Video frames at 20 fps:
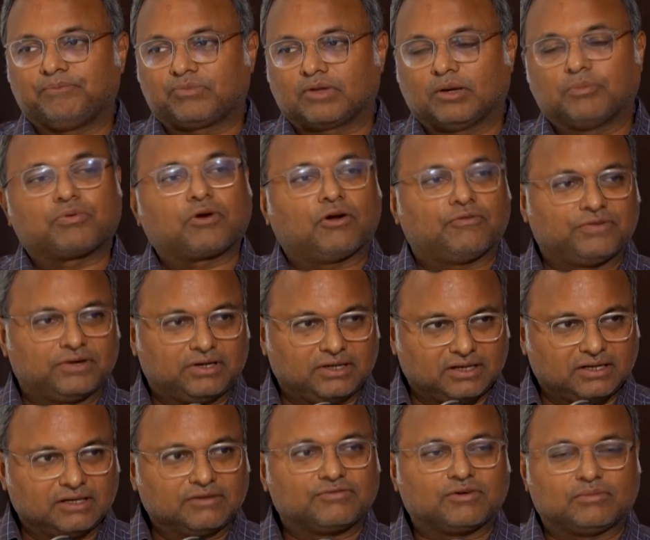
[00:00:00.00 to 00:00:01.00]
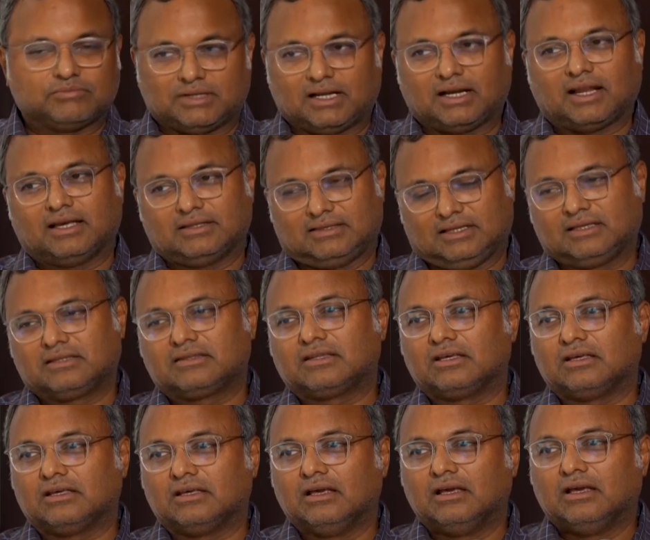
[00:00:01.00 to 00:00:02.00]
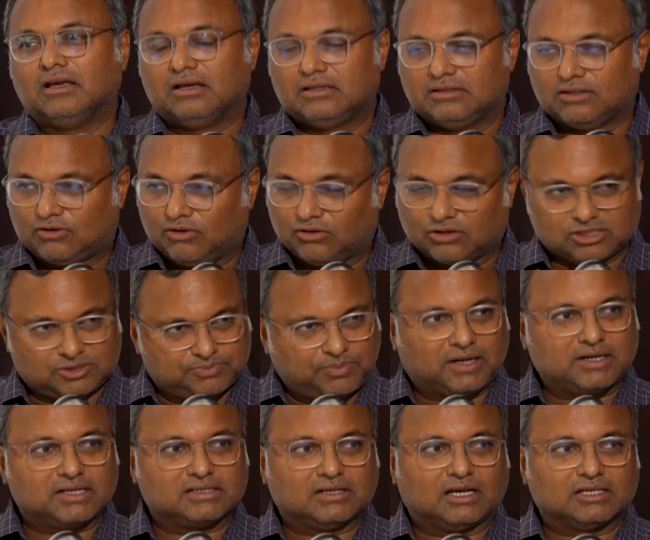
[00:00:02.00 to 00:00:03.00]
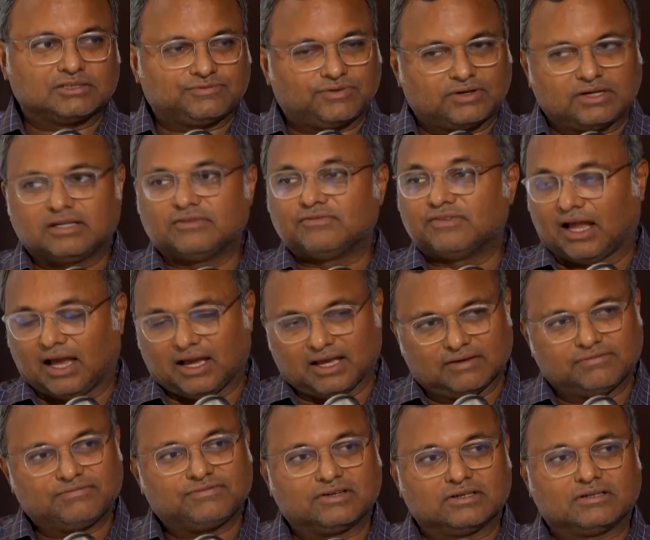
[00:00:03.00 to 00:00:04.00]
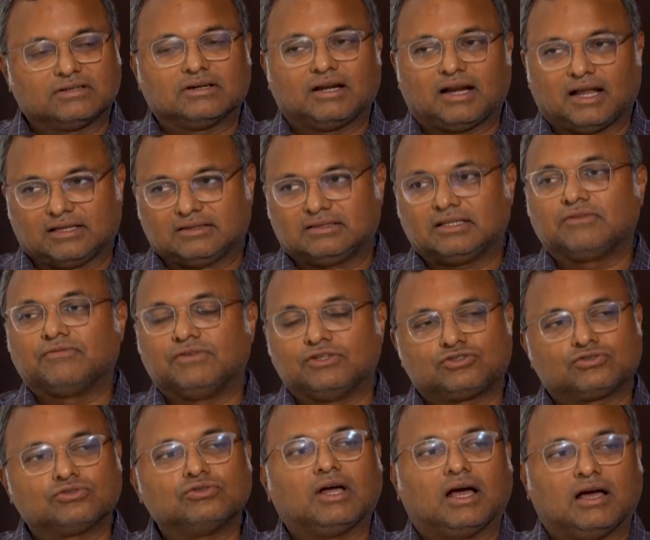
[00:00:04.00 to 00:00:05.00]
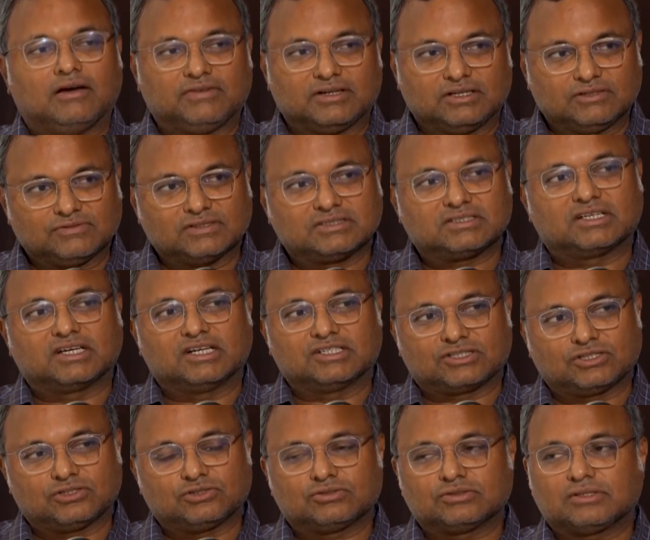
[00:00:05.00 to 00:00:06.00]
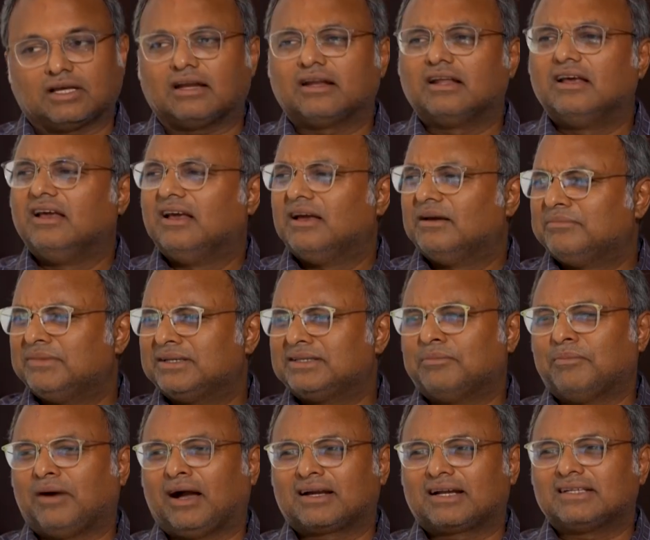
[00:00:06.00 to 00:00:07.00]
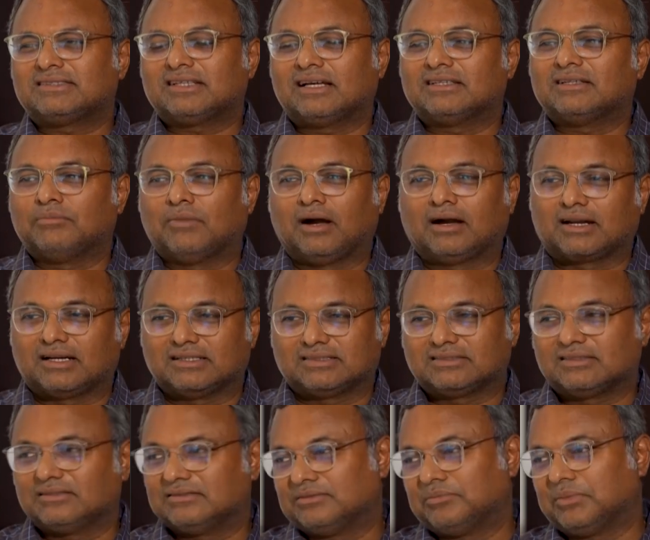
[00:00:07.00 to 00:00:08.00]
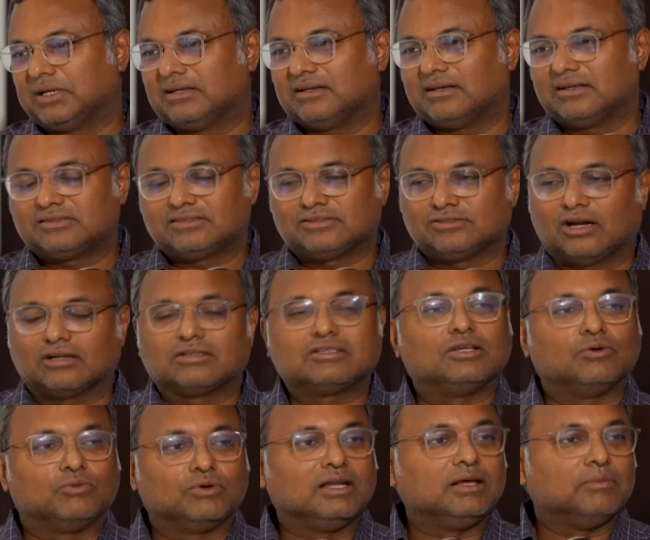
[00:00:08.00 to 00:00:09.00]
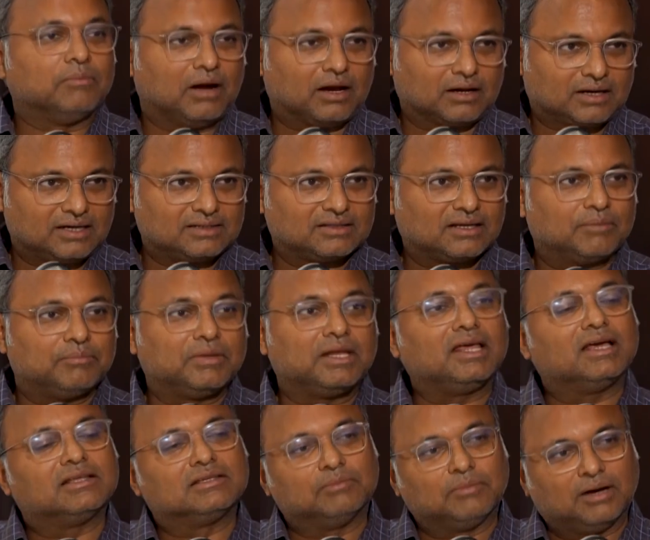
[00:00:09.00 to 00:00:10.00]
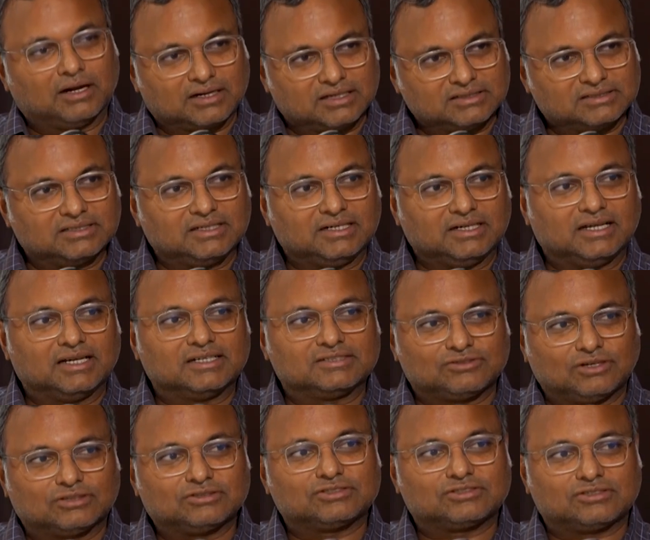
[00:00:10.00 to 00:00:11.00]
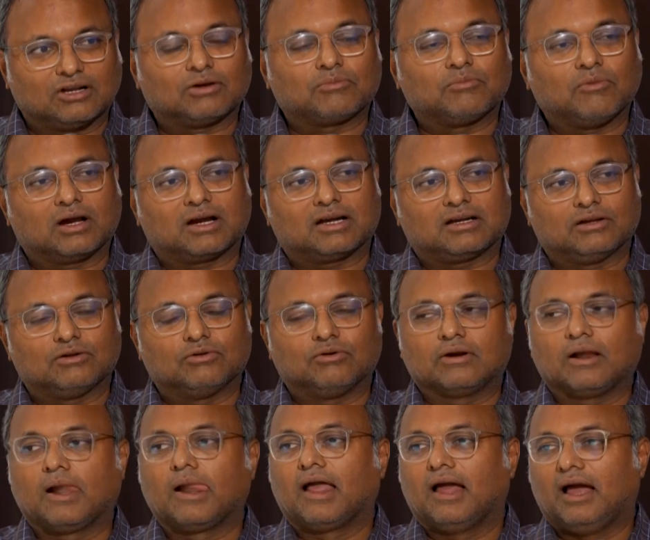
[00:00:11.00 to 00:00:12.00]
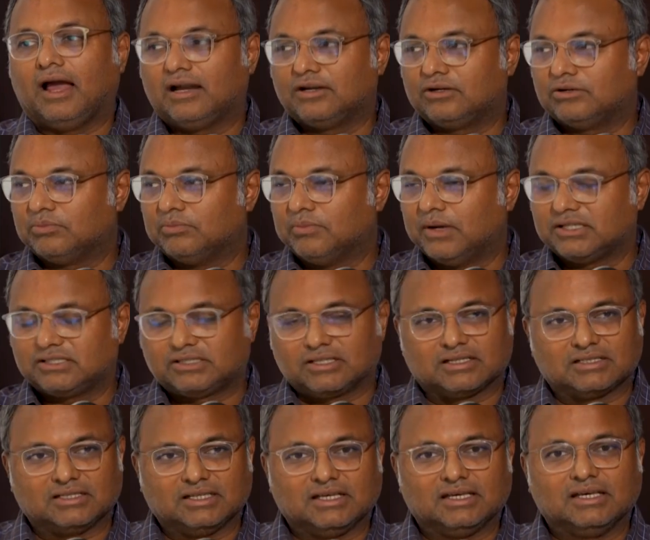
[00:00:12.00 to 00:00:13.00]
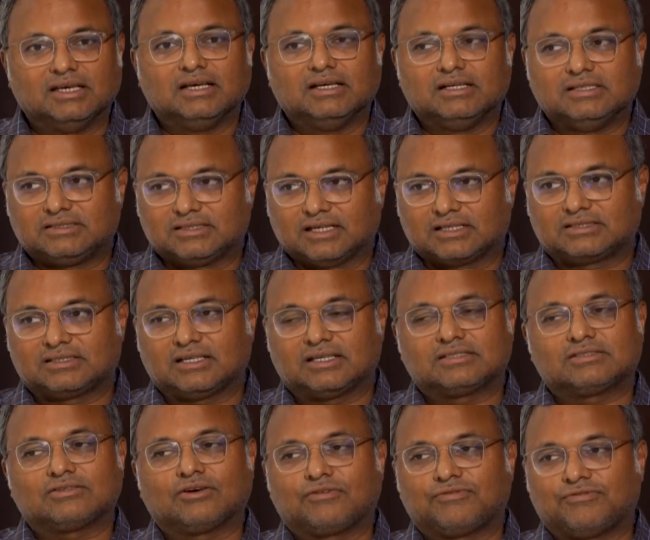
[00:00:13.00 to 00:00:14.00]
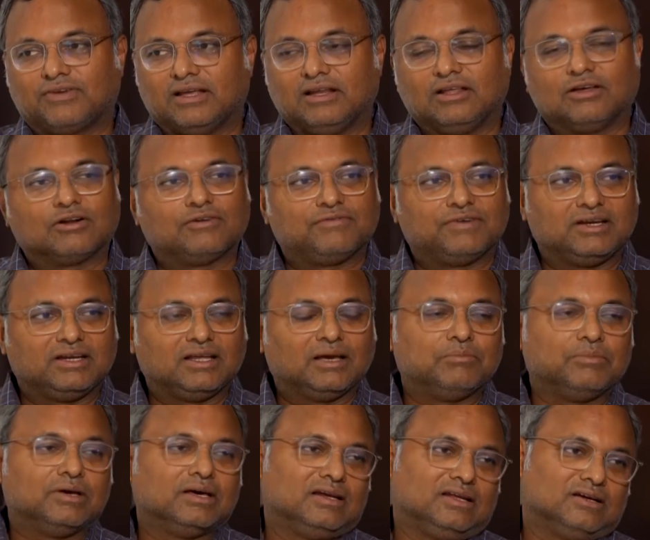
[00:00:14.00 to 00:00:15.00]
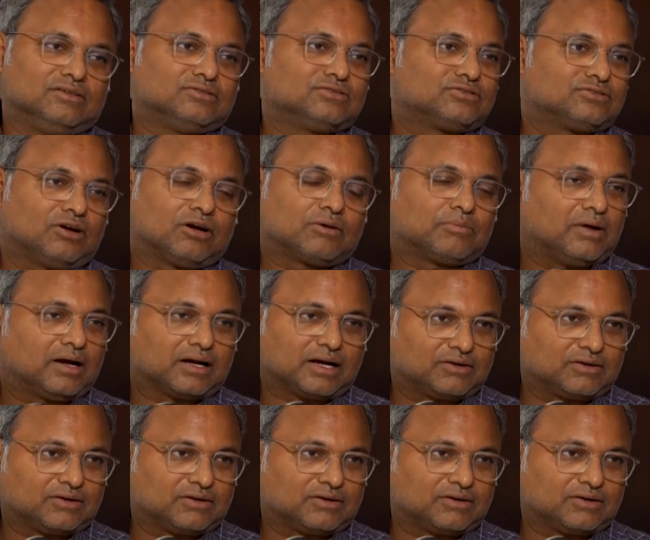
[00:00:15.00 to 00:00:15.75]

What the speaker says: profiteering from that. I think the Congress party has asked for it. Even I have written it. I think we should have an investigation to that. But the markets are the markets. I mean, it's not the only market. There are many other markets in India. It's not the stock market alone. And to measure the success or failure of India merely on the stock market